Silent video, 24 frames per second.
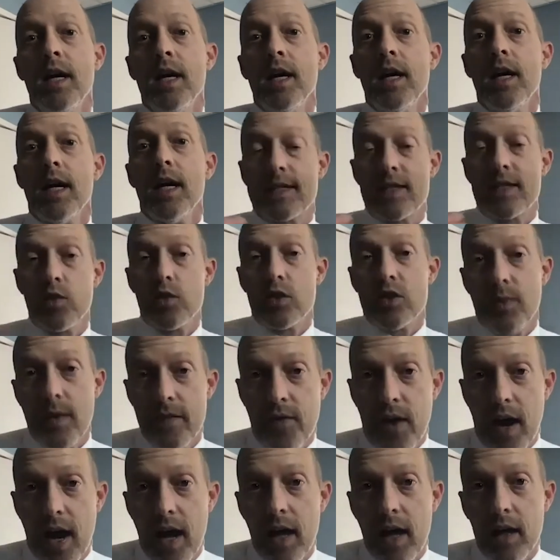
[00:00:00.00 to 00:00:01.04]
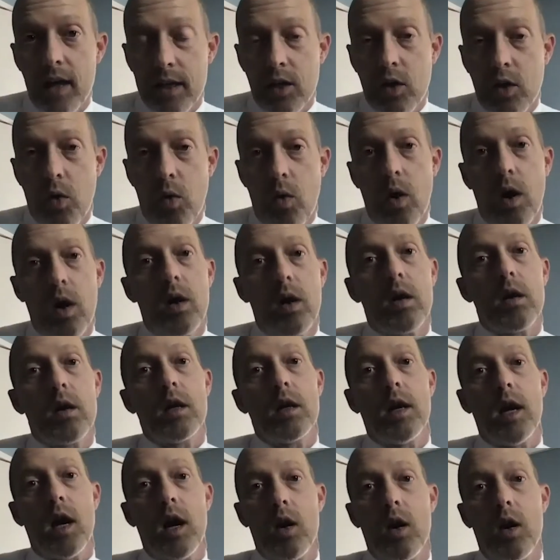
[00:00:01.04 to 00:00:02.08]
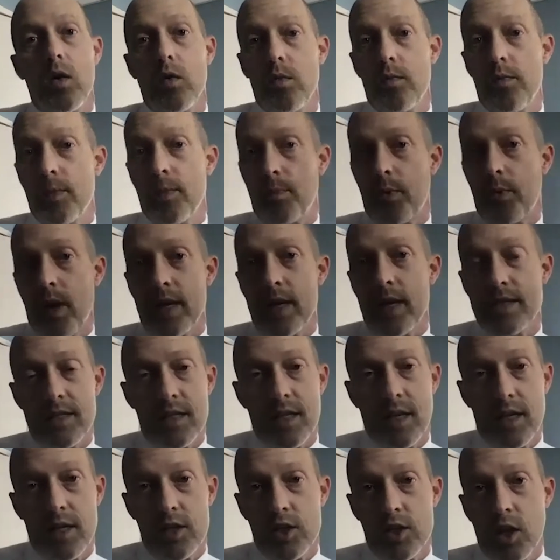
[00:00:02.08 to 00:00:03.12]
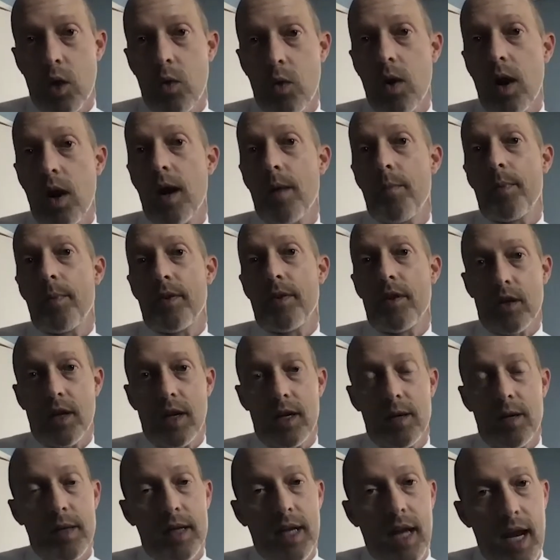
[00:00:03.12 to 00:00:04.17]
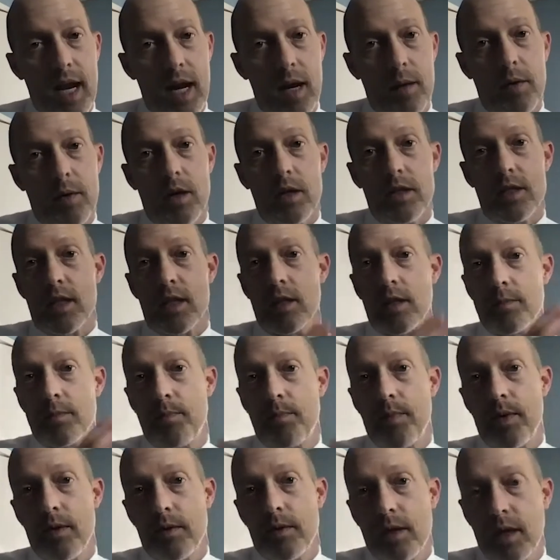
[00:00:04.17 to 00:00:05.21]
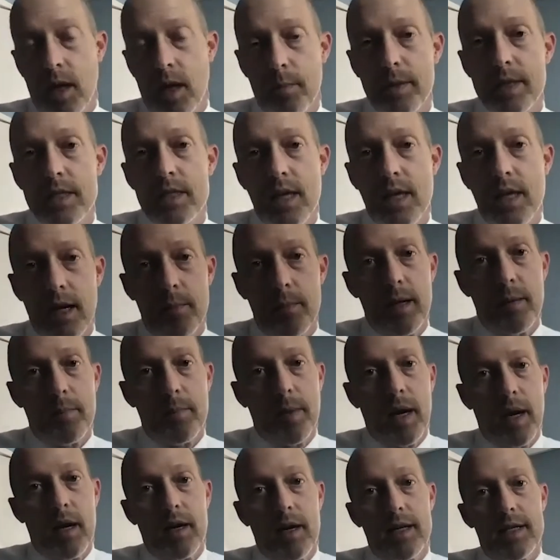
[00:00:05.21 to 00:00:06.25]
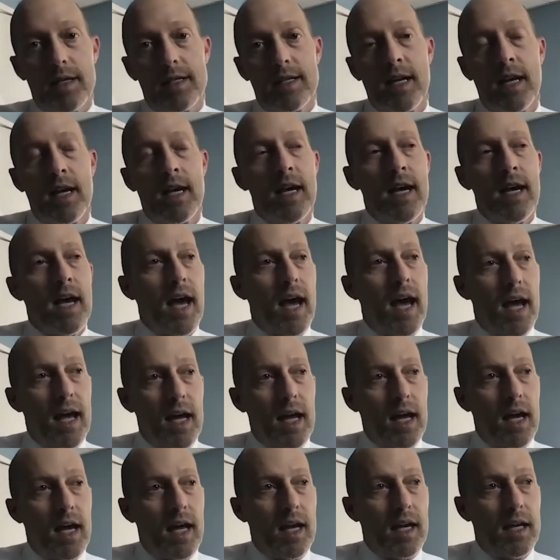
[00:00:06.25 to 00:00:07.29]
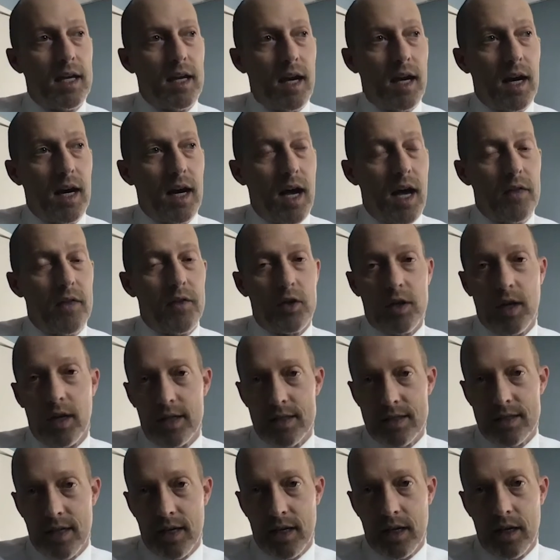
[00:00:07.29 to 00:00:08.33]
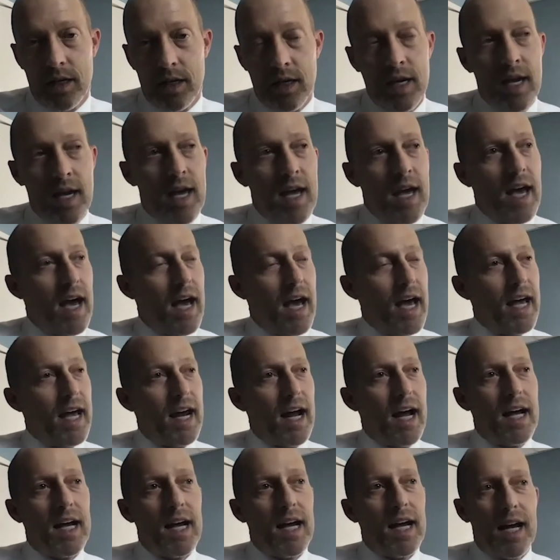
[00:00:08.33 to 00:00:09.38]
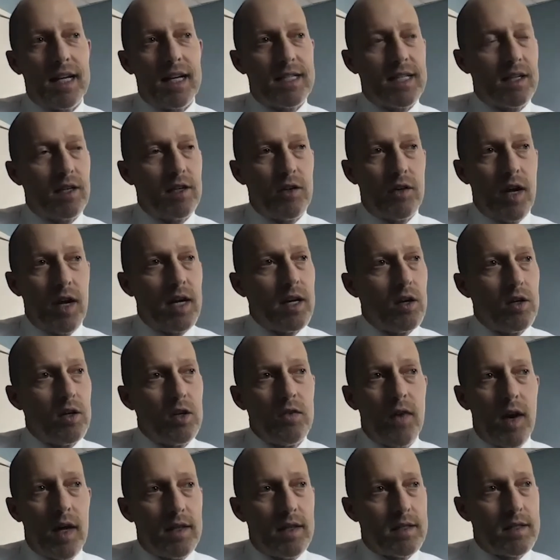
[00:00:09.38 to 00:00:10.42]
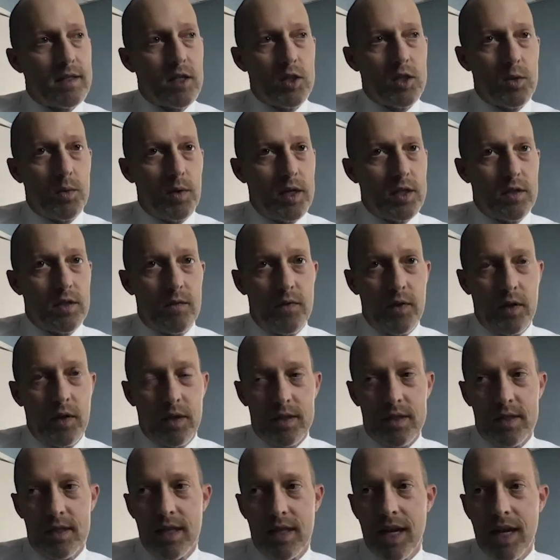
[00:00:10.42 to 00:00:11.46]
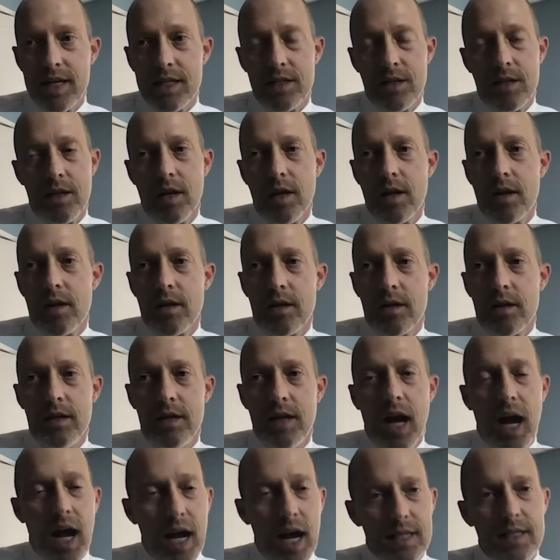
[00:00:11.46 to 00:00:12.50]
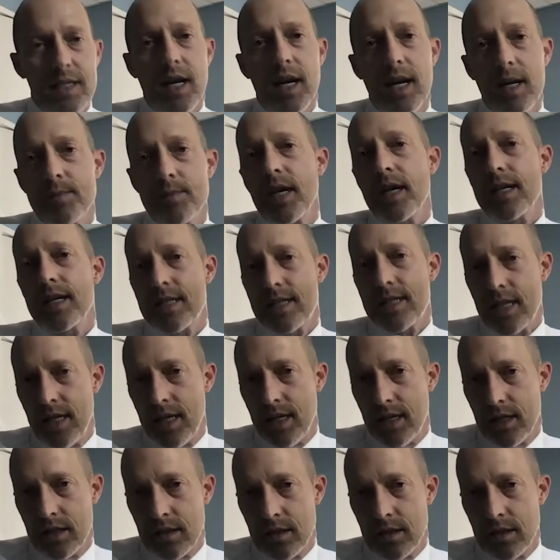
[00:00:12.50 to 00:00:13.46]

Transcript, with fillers: as soon as we file in court, you know, the press is going to show up and there are going to be cameras and the company's going to be embarrassed and, uh, and they're going to settle. And I got to tell you, and I know you've had this situation, Phillis, they nine times out of 10,